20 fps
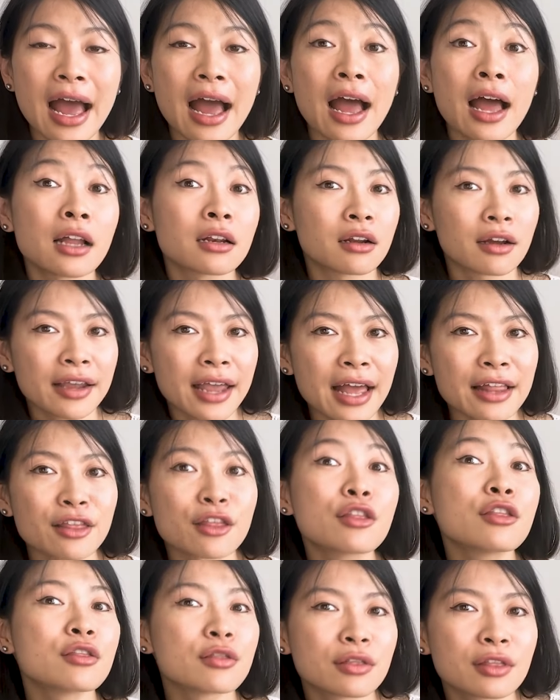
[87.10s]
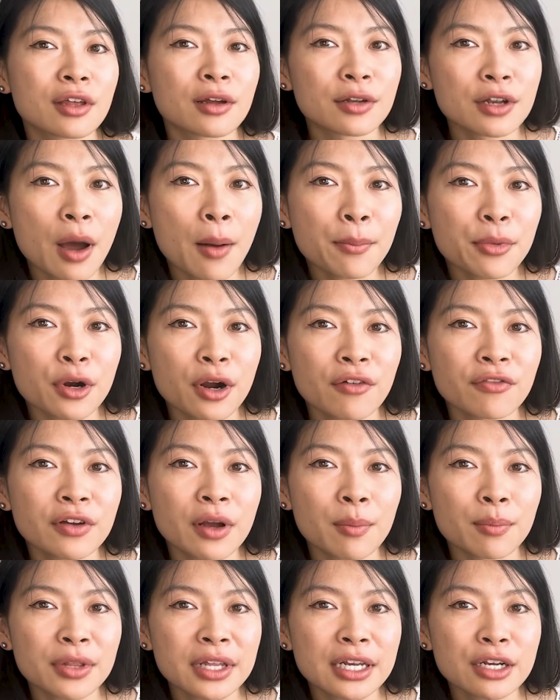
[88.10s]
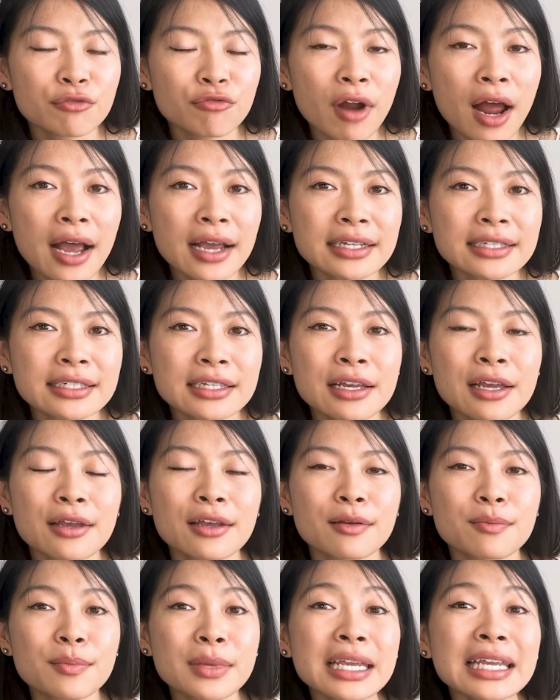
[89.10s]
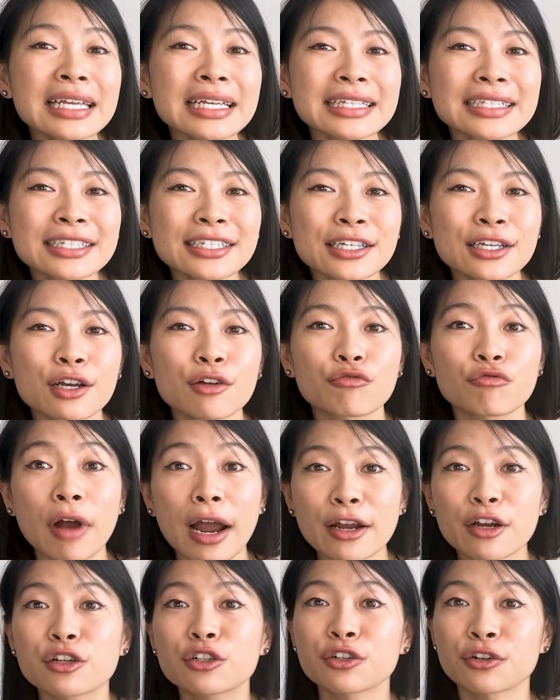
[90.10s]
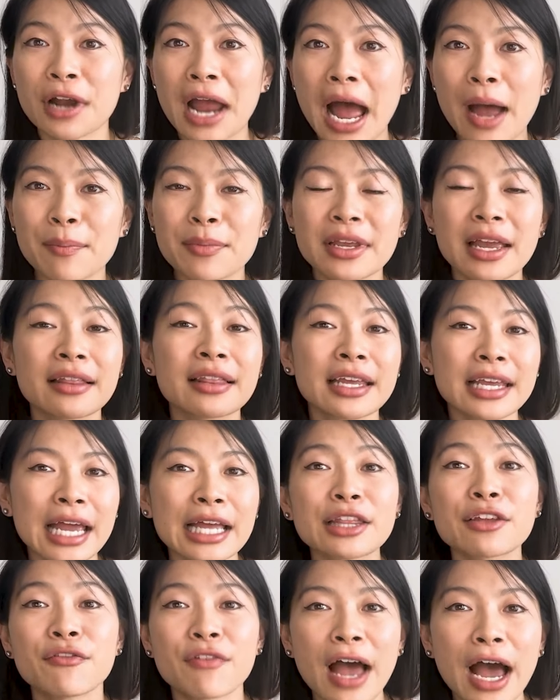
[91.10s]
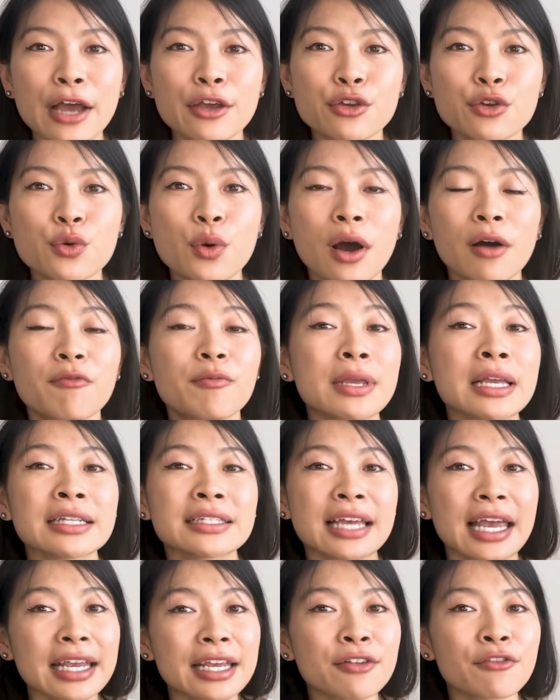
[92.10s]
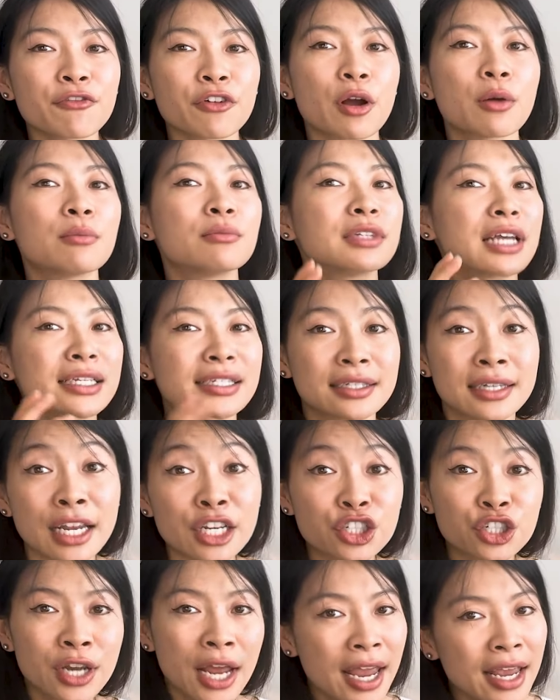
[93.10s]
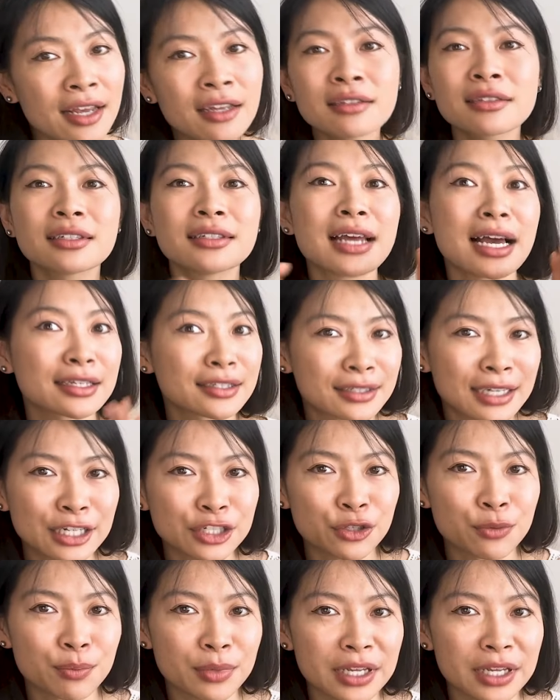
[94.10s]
And again, the number of completed rides means riders are happy and they get the value of being taken from destination A to destination